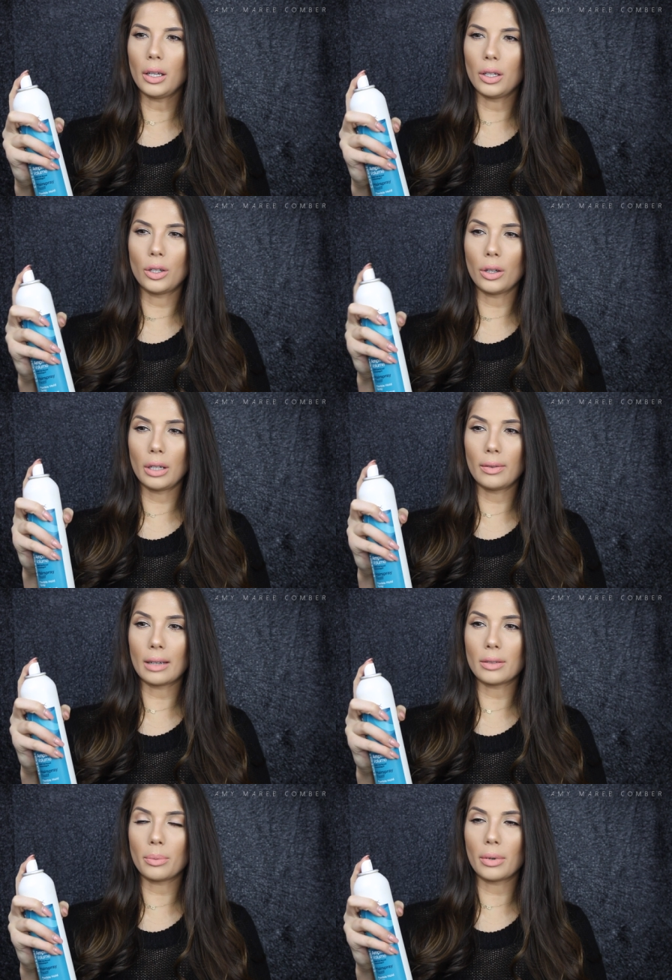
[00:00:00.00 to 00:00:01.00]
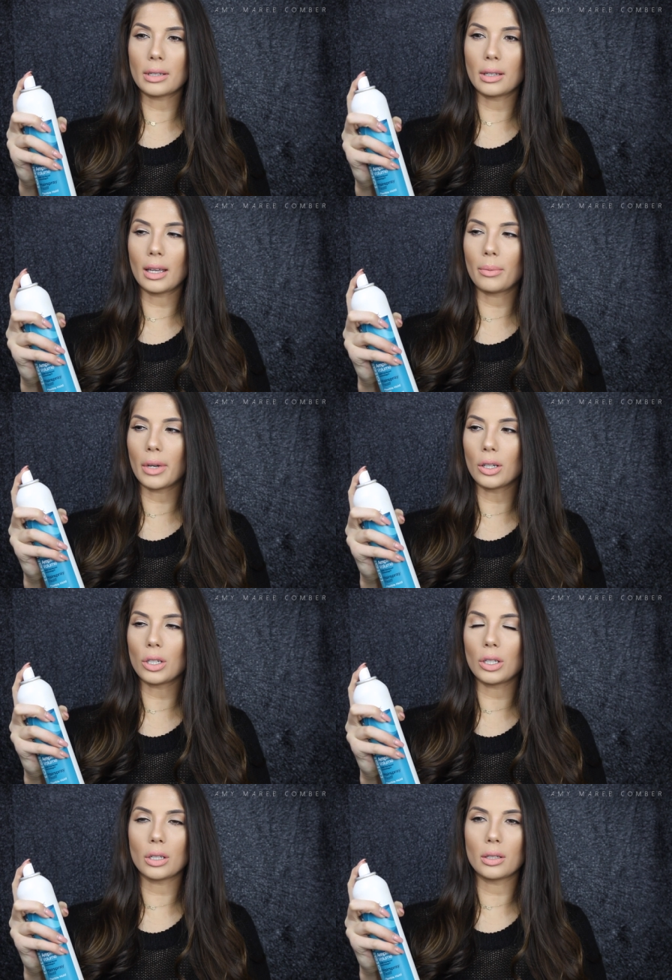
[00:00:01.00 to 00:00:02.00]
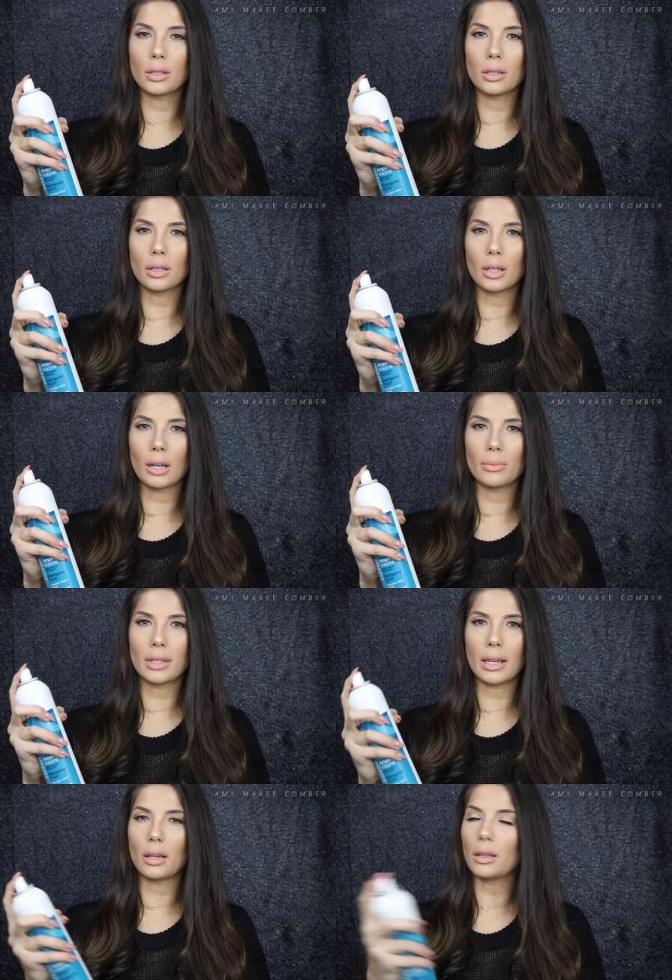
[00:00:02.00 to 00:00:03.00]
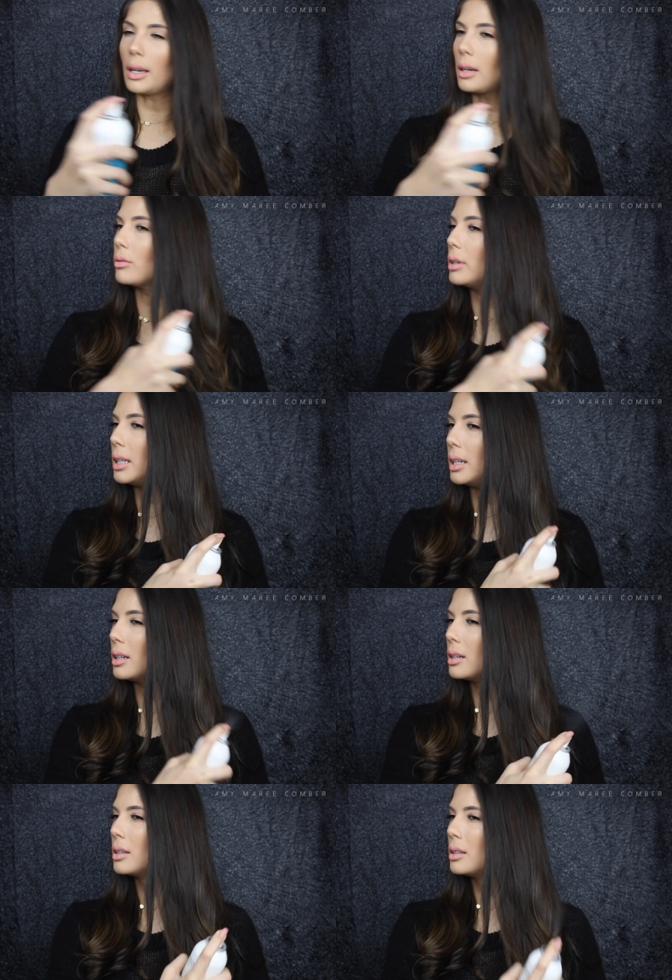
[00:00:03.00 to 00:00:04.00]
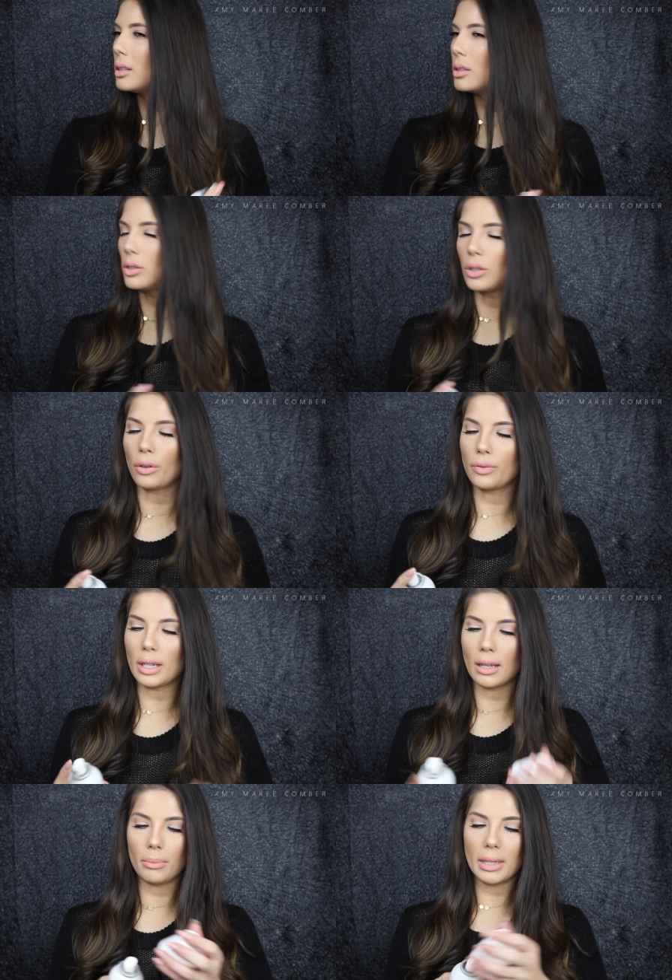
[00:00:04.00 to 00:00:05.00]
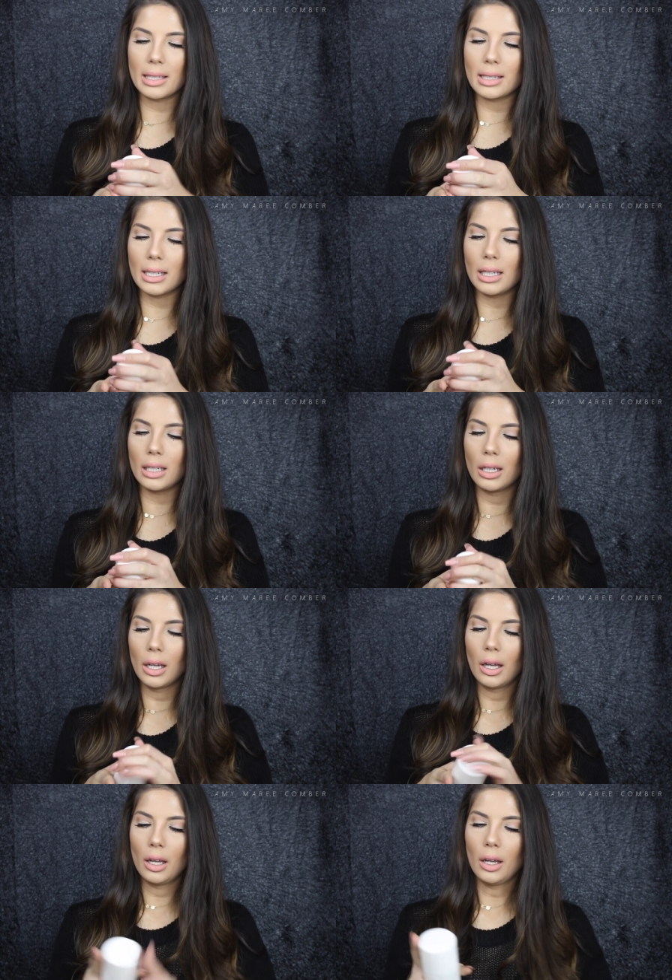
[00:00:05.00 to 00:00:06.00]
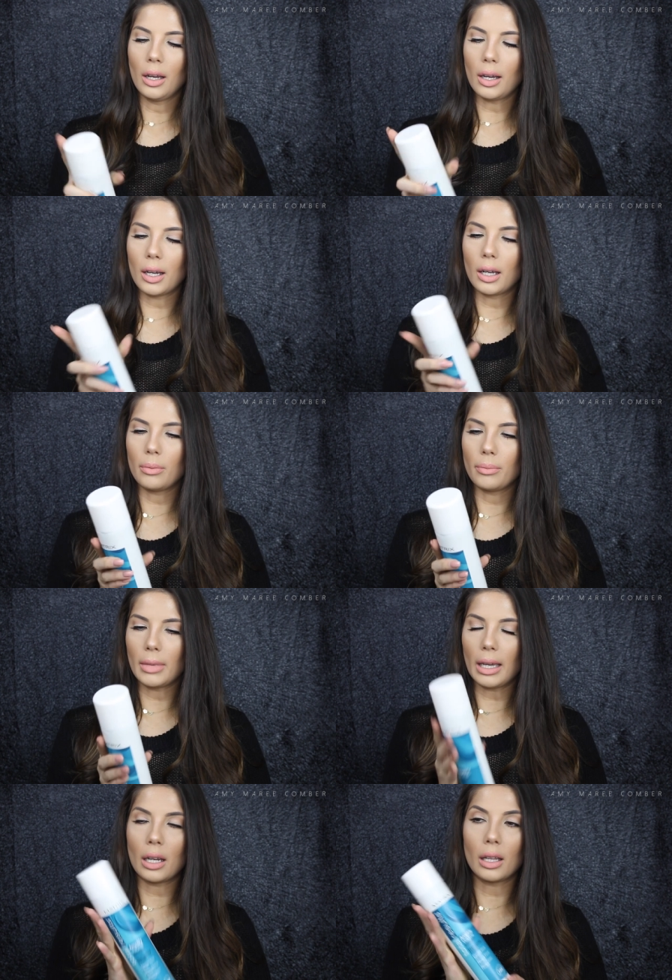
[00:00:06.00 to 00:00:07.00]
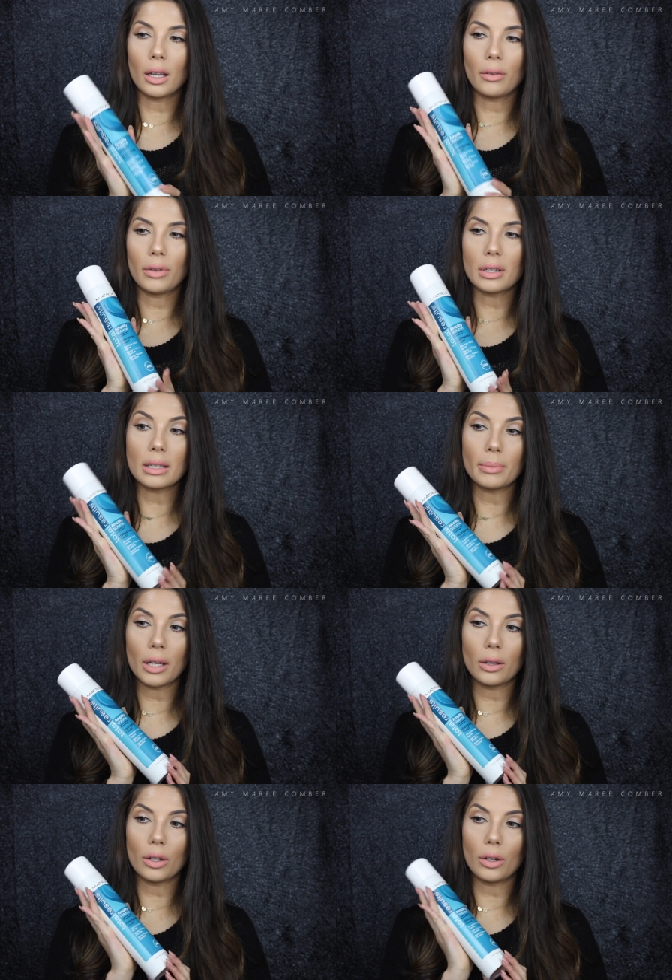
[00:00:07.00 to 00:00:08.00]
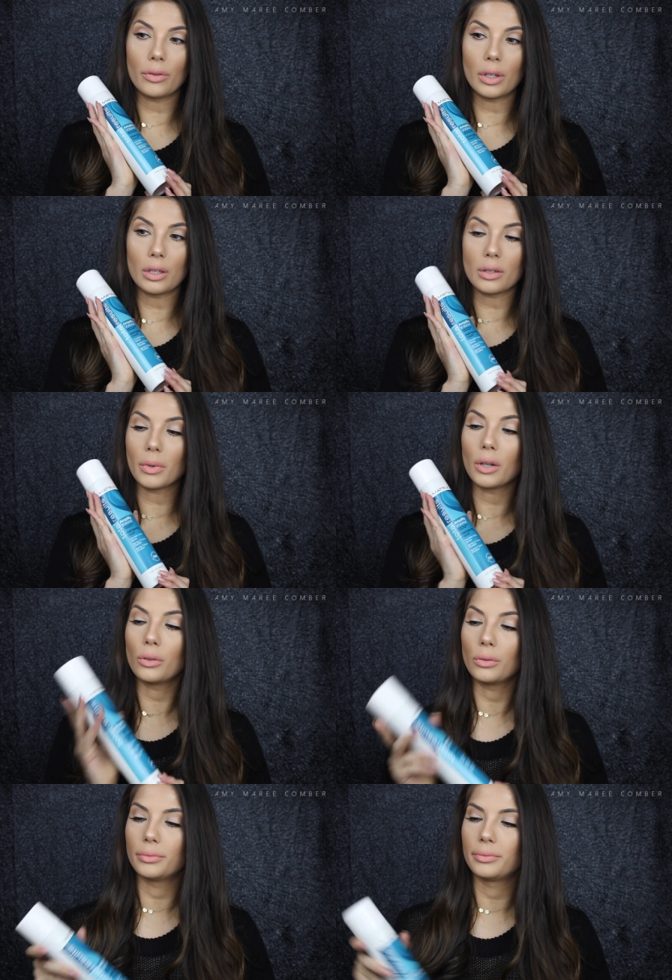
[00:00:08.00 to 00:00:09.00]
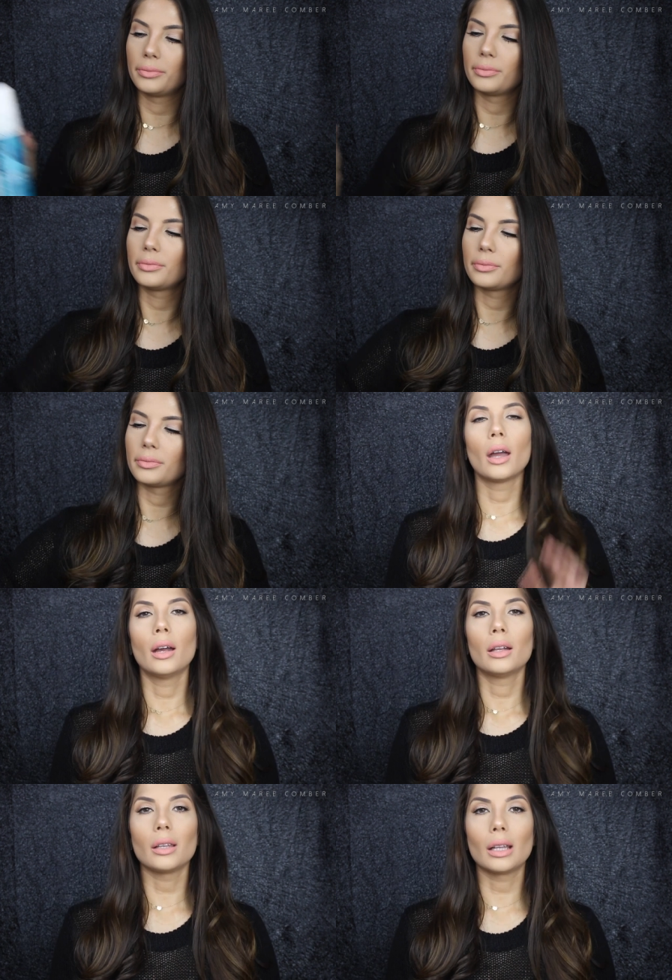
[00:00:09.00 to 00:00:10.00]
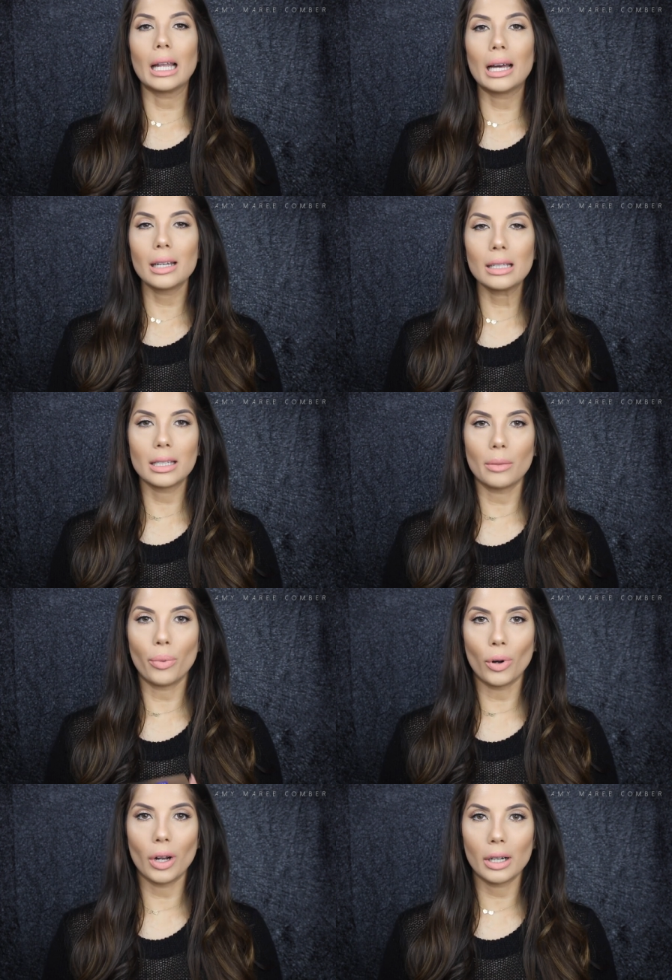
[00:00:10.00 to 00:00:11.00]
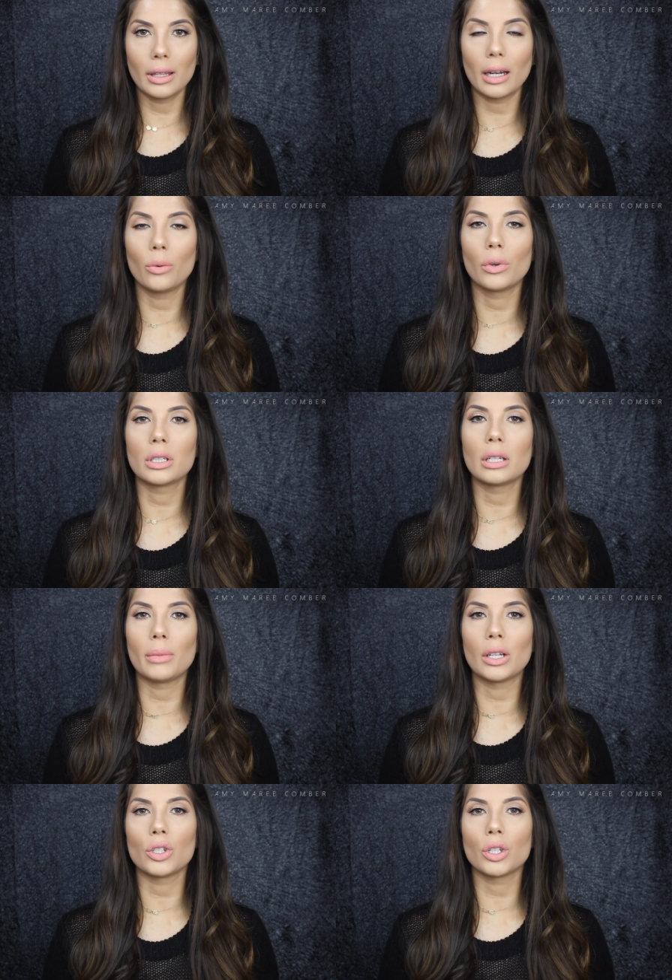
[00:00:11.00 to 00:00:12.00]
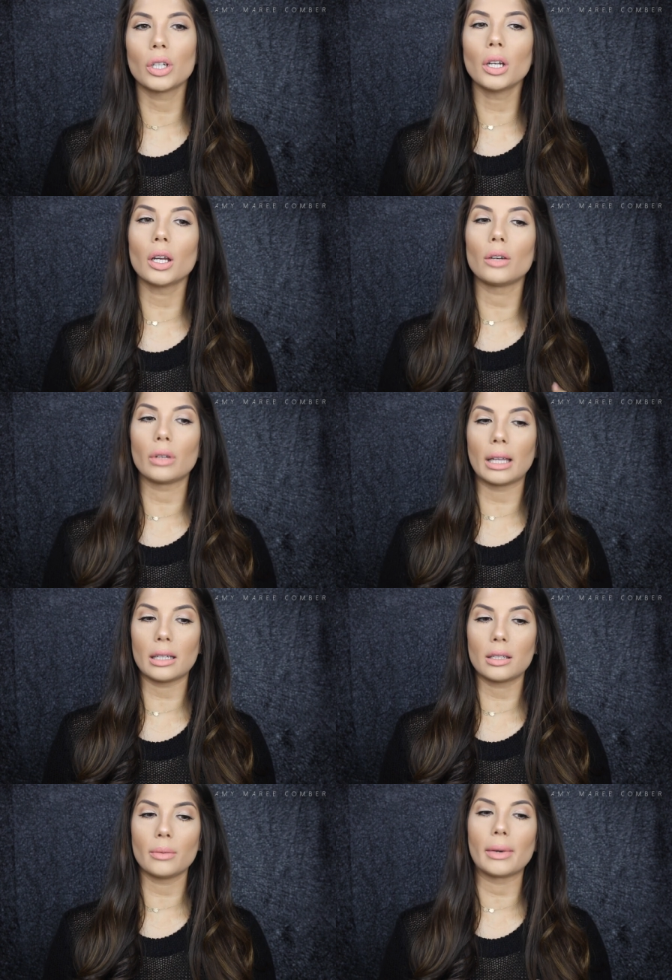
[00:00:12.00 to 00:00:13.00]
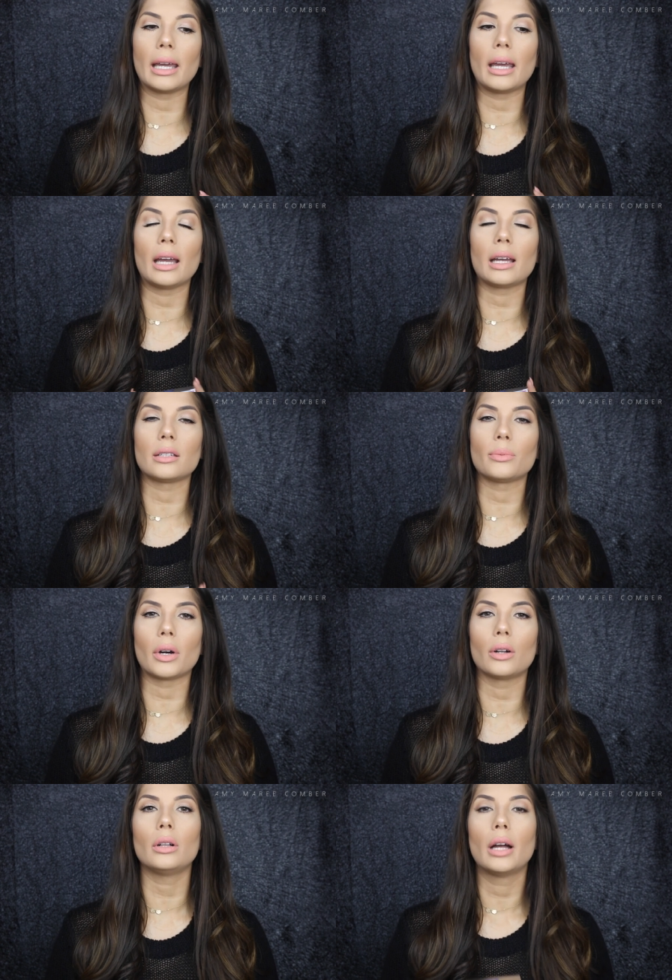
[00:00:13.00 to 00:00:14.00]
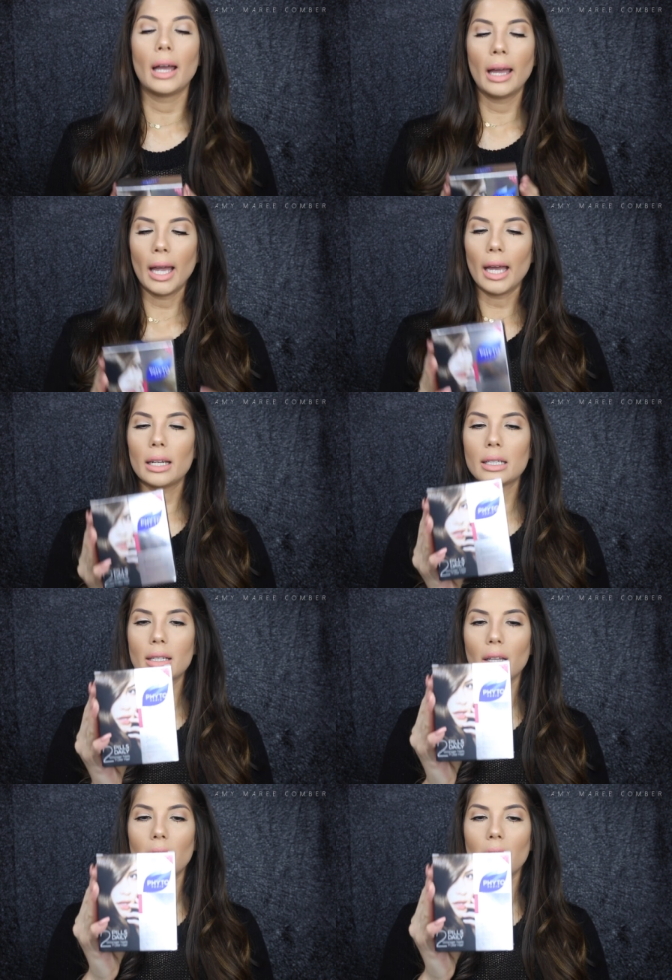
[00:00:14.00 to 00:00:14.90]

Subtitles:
you don't even have to press it that much. It just comes out like really soft and misty. And I love the smell of it as well. The last product that I want to mention relates to my hair as well, and it's